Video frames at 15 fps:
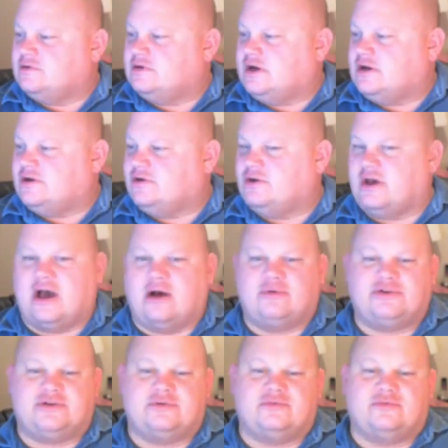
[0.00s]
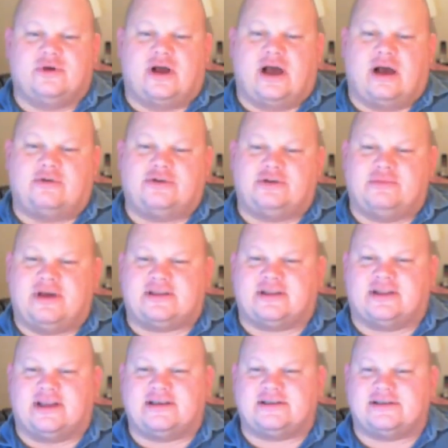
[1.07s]
I don't. How would you How would you make the
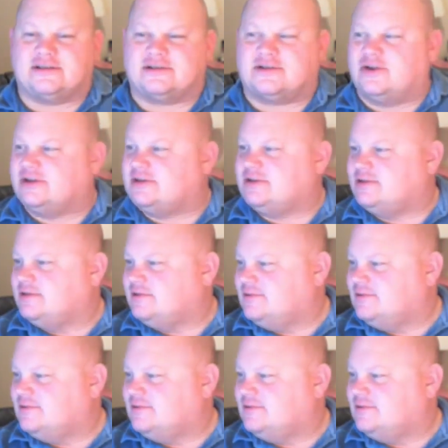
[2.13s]
laces, Chris?